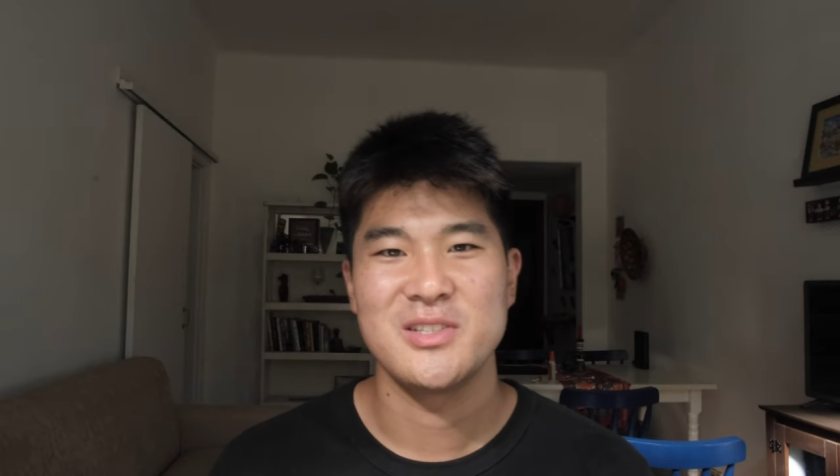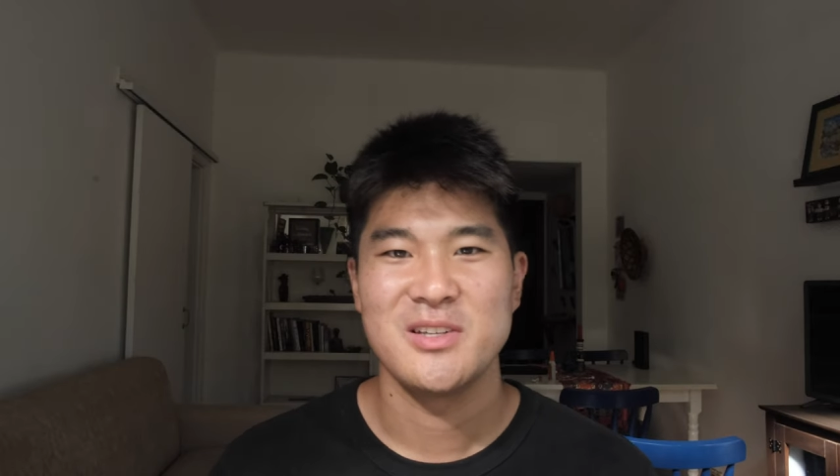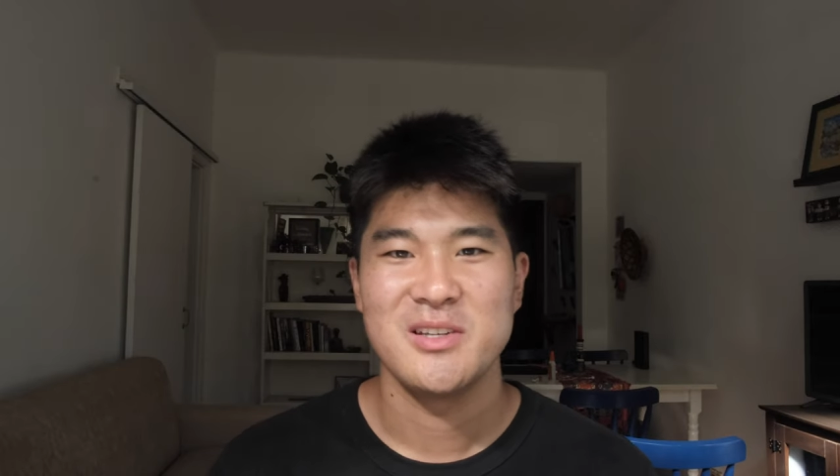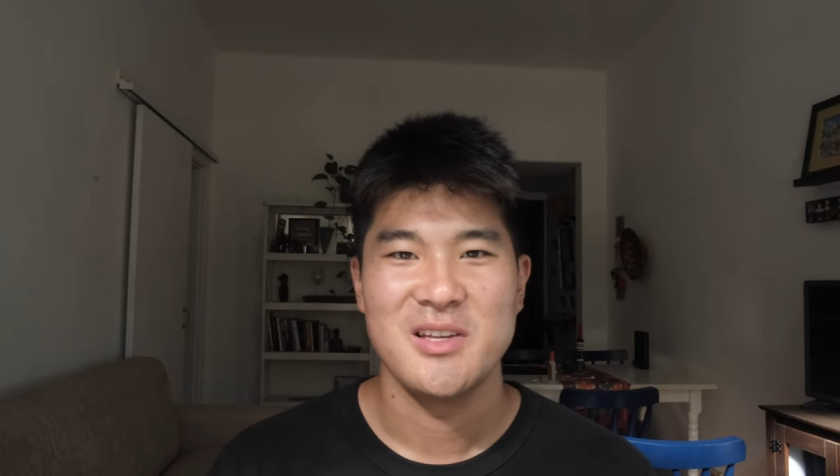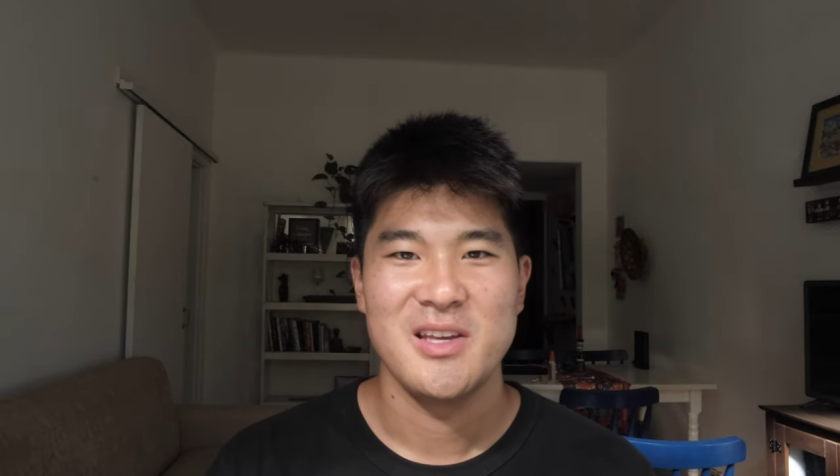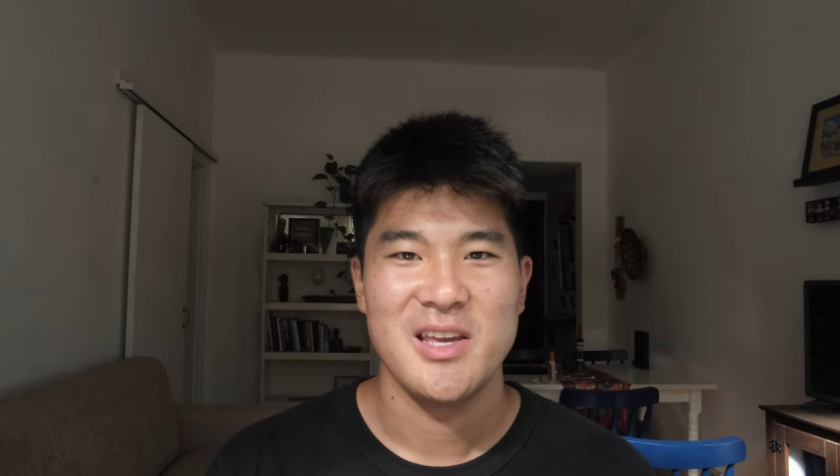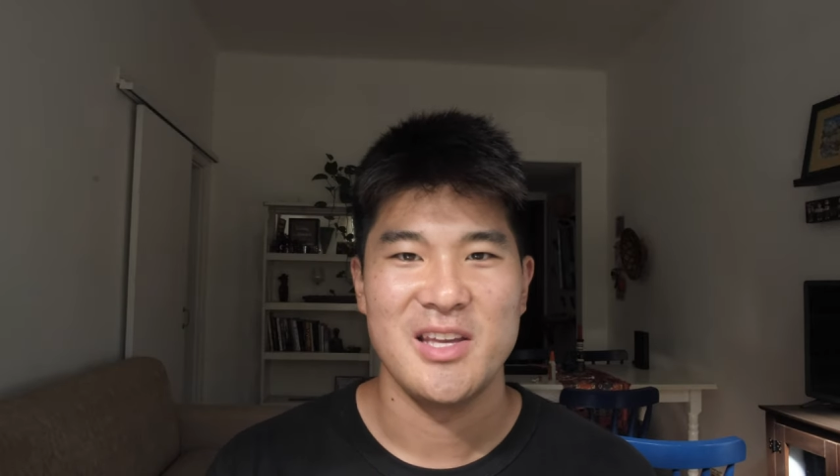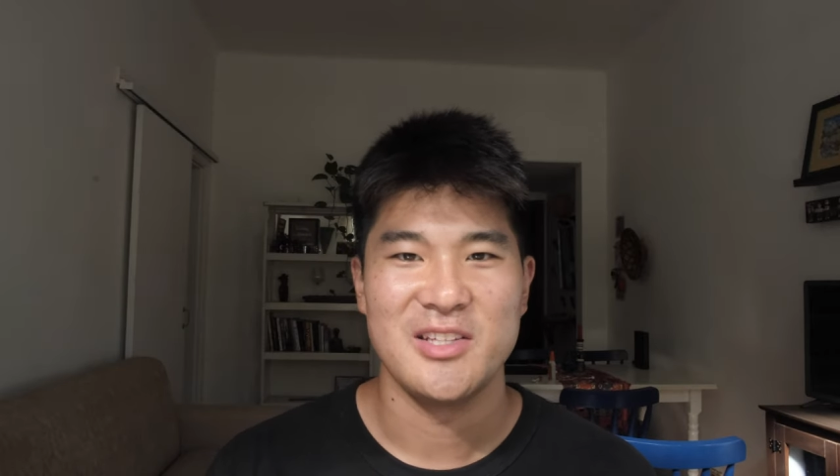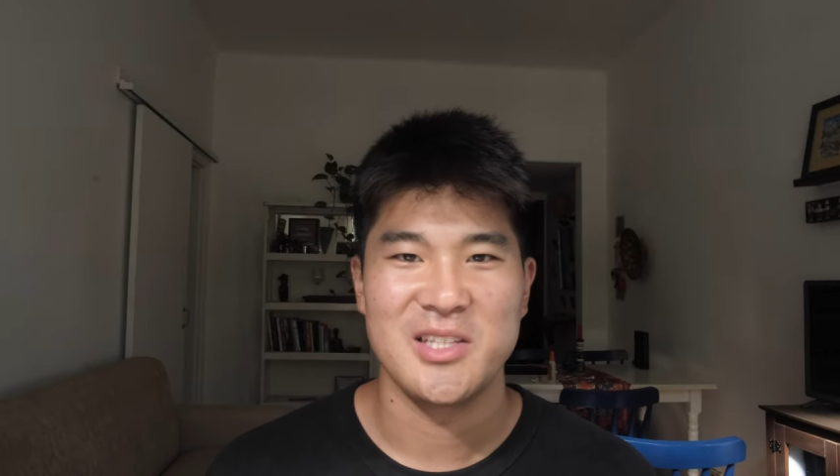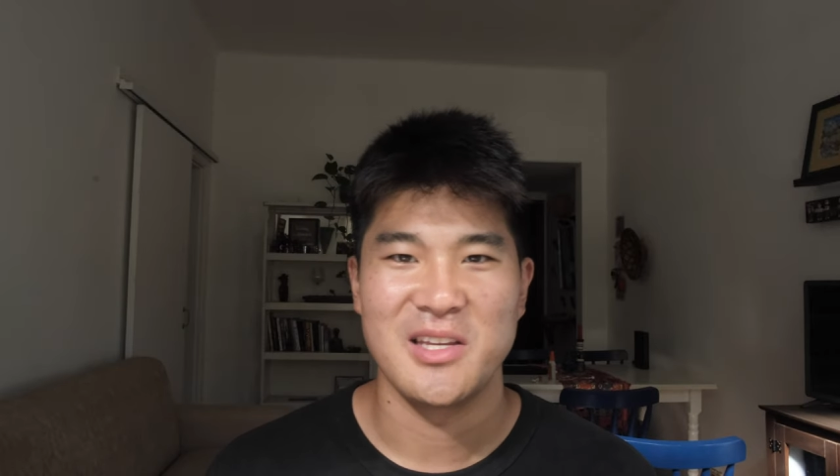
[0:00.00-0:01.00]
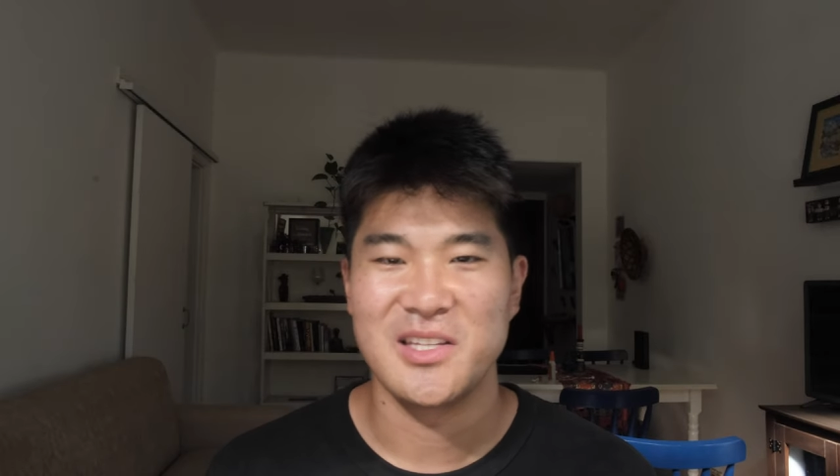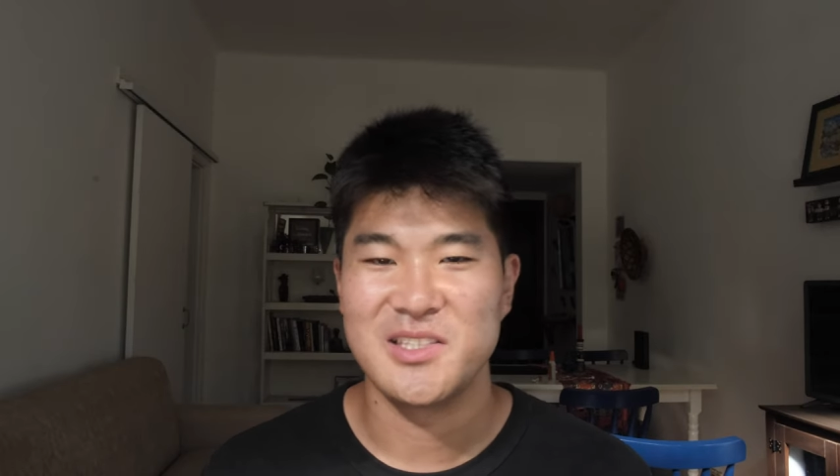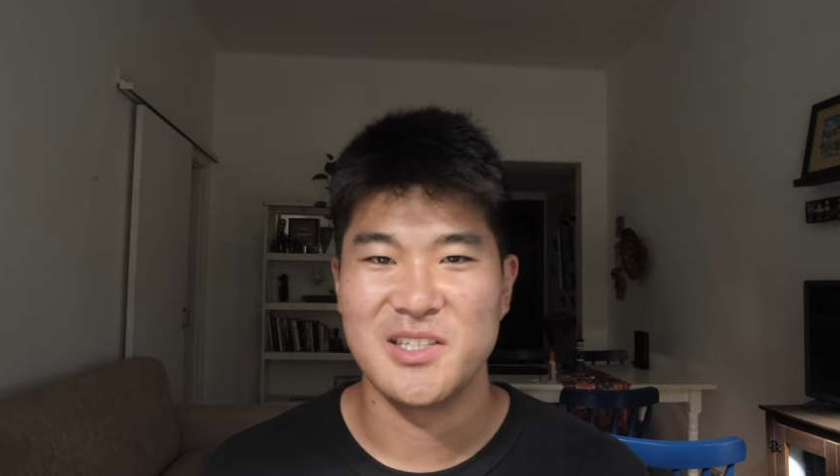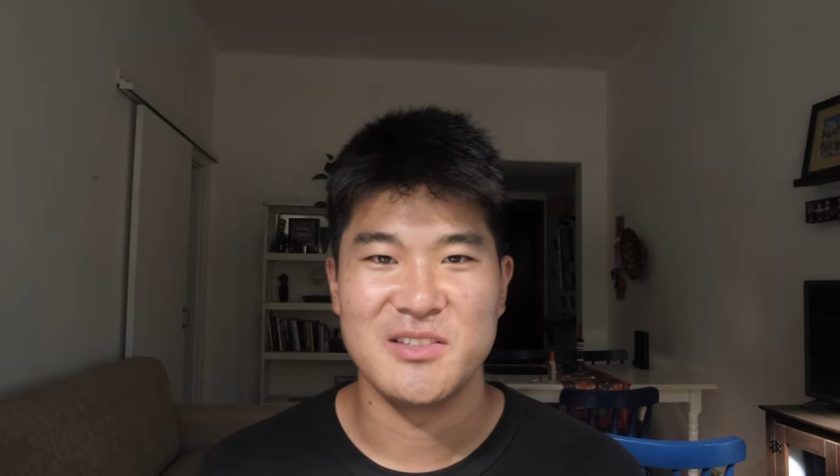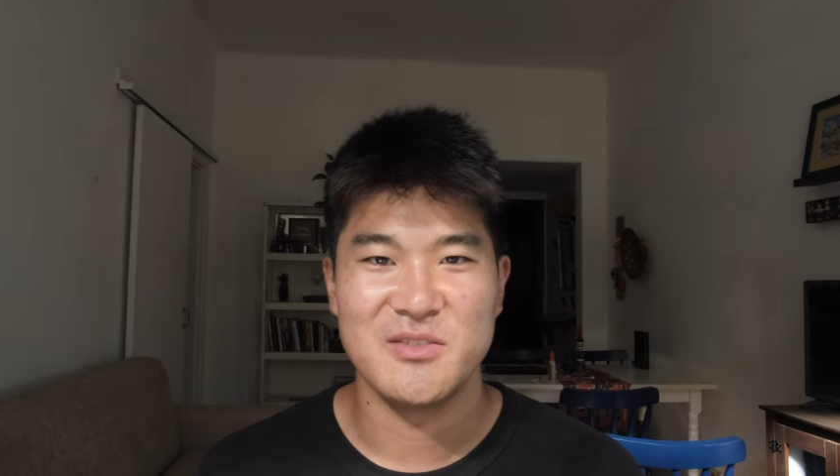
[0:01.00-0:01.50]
and just getting a sense